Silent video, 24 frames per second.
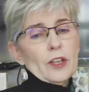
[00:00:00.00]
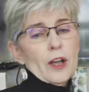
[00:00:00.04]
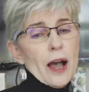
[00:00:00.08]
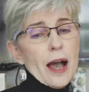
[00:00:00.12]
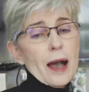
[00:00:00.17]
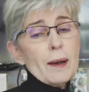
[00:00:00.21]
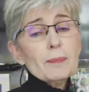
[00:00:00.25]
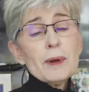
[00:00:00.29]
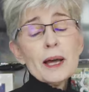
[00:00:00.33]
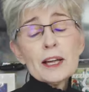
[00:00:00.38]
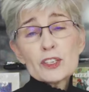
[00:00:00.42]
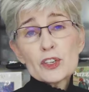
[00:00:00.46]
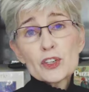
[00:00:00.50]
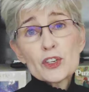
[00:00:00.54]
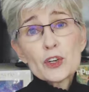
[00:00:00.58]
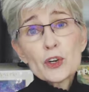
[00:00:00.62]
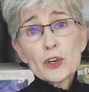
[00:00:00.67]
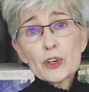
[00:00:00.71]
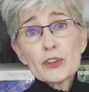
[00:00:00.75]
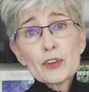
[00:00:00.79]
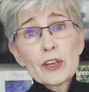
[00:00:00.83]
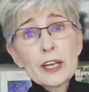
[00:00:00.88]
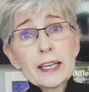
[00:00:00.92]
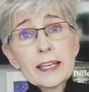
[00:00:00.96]
not
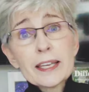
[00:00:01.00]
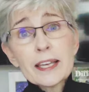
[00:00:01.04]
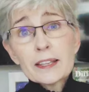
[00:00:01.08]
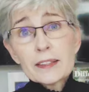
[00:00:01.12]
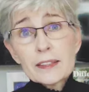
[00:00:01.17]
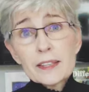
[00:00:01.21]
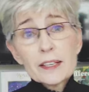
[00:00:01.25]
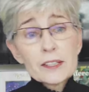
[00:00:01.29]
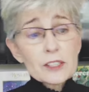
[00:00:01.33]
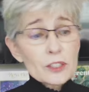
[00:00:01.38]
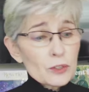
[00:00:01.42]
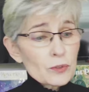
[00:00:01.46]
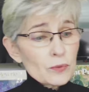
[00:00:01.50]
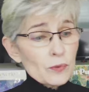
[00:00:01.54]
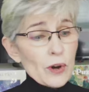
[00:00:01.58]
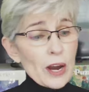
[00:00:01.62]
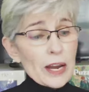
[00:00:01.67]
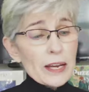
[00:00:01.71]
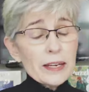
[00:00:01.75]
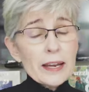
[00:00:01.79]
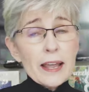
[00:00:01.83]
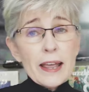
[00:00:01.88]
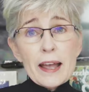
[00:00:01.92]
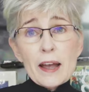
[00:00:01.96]
sure you can get this
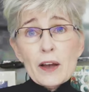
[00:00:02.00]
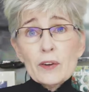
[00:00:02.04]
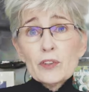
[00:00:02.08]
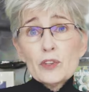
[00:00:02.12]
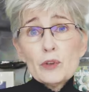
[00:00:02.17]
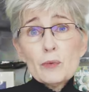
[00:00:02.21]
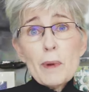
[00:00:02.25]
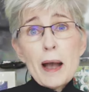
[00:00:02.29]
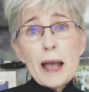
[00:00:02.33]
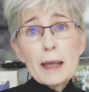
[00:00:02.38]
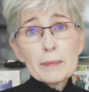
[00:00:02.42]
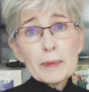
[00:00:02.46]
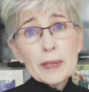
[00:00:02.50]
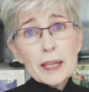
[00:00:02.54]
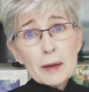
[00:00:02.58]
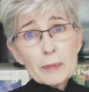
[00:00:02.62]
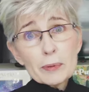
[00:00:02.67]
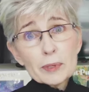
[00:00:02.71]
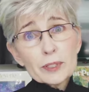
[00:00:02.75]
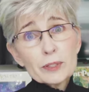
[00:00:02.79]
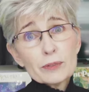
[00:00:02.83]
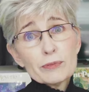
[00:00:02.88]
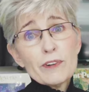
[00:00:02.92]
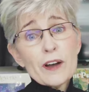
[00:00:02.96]
right now. You might be
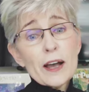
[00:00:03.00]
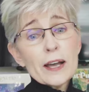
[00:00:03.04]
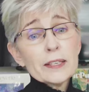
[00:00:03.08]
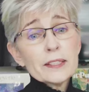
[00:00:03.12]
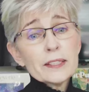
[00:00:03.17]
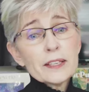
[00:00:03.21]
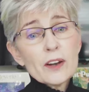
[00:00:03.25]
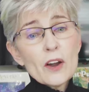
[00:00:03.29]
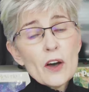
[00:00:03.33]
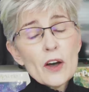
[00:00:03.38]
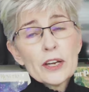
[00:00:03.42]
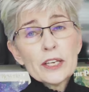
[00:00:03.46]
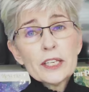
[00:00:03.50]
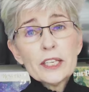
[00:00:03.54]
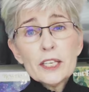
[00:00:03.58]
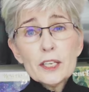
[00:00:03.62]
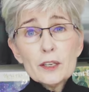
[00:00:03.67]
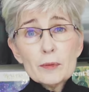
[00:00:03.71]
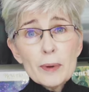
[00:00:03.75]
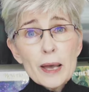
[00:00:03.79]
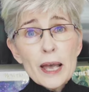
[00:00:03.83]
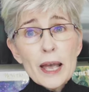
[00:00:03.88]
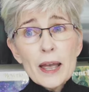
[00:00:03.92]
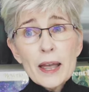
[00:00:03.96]
able to find it on
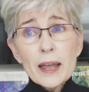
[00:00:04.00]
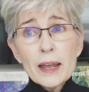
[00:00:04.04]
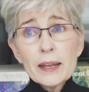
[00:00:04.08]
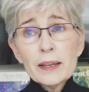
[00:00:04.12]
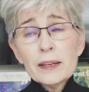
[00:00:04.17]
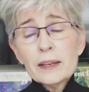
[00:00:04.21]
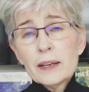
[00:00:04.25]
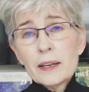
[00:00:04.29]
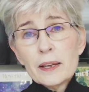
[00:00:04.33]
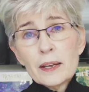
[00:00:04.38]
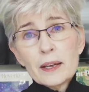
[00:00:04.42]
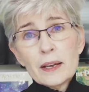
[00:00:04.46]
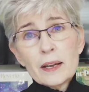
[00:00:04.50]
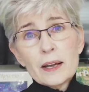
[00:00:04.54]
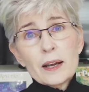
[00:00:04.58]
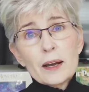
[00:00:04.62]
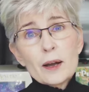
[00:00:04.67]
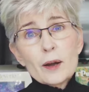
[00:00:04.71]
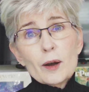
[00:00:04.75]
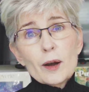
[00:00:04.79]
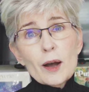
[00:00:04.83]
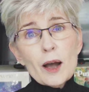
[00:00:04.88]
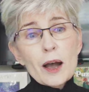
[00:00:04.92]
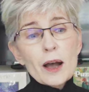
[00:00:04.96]
eBay.
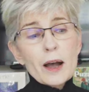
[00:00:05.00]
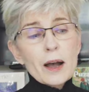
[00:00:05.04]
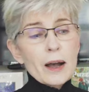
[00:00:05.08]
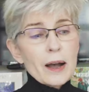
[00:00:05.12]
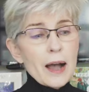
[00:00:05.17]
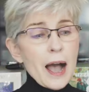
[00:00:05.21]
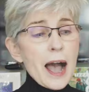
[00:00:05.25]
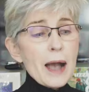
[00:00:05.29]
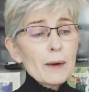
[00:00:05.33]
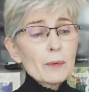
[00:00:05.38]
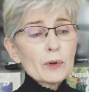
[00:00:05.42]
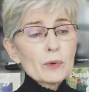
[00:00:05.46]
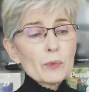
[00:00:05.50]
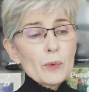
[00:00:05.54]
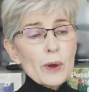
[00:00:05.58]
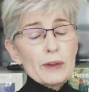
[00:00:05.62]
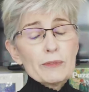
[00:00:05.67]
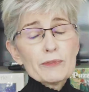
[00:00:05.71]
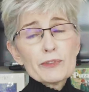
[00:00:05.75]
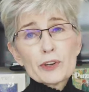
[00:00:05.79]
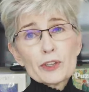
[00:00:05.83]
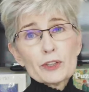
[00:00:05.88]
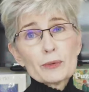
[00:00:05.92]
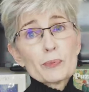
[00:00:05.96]
I would
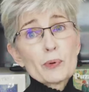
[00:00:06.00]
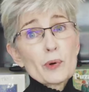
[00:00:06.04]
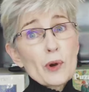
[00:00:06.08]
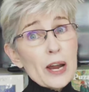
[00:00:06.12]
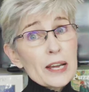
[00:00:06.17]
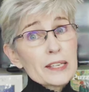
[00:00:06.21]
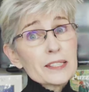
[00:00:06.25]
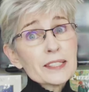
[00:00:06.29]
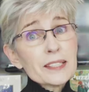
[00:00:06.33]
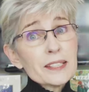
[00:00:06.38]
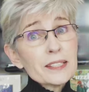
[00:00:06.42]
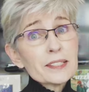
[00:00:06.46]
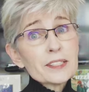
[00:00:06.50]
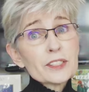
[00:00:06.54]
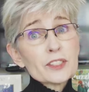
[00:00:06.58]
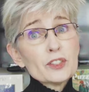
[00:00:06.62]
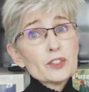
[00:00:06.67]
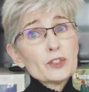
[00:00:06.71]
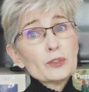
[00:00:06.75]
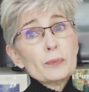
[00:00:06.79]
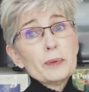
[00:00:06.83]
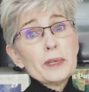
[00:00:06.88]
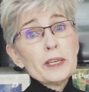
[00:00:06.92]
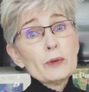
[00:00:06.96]
wait for the prices
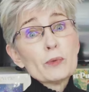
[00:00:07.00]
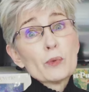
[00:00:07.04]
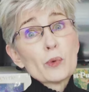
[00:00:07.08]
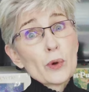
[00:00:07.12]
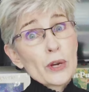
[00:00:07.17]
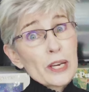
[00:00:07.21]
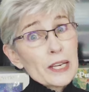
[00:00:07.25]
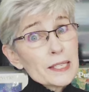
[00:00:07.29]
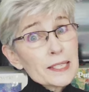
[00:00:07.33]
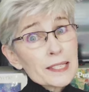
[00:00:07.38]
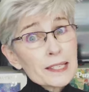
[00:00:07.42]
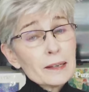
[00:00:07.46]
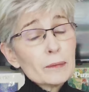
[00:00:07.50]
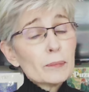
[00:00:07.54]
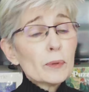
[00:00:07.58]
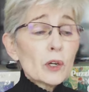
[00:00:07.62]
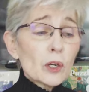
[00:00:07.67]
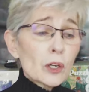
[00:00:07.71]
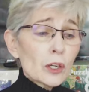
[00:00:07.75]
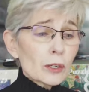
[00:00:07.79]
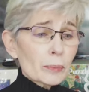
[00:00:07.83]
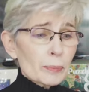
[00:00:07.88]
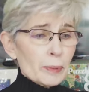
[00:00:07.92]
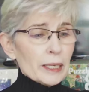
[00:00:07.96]
to be
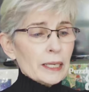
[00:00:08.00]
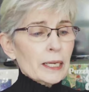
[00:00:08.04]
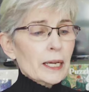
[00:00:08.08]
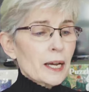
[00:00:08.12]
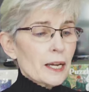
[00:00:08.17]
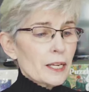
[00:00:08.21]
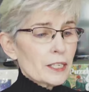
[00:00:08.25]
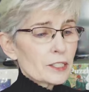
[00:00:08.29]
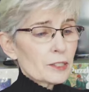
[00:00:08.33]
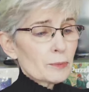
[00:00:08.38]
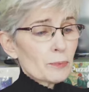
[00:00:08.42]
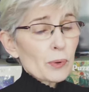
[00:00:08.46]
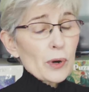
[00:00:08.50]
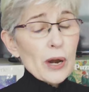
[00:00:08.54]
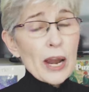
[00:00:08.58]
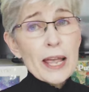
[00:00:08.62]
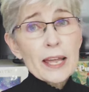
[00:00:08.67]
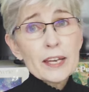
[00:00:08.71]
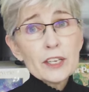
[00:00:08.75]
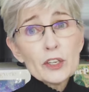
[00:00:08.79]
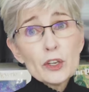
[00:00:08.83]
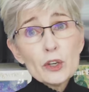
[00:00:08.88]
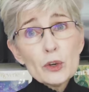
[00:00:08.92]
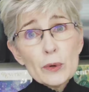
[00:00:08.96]
reasonable because
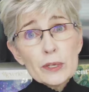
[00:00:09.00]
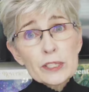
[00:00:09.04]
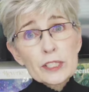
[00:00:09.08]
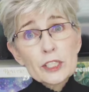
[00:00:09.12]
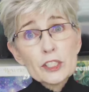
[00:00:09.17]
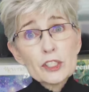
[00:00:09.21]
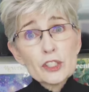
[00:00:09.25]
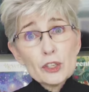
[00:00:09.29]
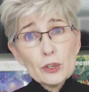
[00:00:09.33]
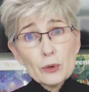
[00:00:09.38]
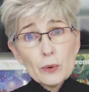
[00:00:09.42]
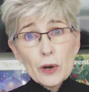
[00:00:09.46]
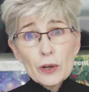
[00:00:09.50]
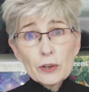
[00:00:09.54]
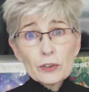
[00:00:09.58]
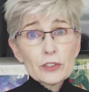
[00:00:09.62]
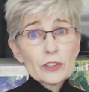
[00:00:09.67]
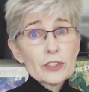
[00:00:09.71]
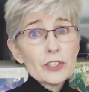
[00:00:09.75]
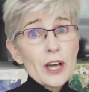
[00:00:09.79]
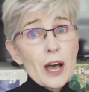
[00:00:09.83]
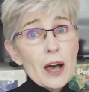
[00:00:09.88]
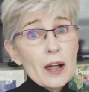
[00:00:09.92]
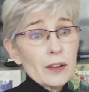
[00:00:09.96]
brand new, it's a
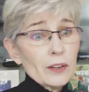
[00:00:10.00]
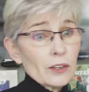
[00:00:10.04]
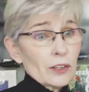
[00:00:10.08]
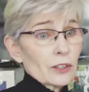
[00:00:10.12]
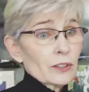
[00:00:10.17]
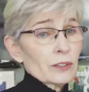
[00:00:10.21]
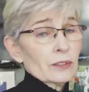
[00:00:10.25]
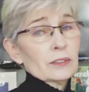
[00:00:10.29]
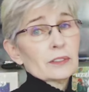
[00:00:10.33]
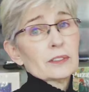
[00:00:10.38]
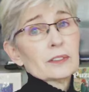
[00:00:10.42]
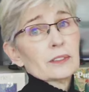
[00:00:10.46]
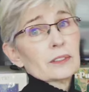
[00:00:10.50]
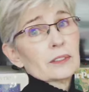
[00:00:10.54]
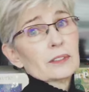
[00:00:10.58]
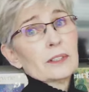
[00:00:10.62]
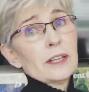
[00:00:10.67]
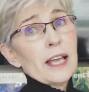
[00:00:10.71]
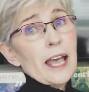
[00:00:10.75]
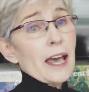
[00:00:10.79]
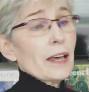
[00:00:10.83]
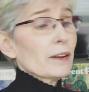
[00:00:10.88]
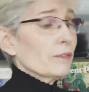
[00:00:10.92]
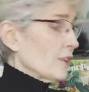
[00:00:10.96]
$200
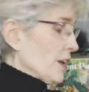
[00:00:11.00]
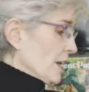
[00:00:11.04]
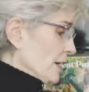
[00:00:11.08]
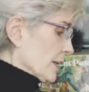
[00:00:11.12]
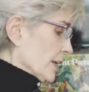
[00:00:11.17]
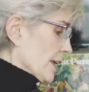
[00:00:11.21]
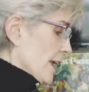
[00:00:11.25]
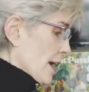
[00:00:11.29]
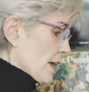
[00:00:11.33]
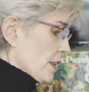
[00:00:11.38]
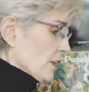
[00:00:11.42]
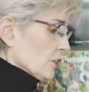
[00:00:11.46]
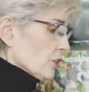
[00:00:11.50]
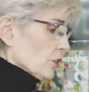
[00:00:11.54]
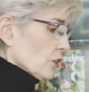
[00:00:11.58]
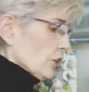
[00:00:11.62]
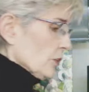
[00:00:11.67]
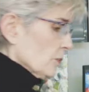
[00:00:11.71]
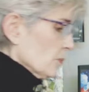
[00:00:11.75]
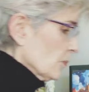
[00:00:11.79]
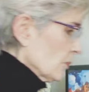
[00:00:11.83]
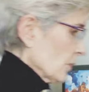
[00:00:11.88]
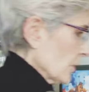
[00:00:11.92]
advent calendar.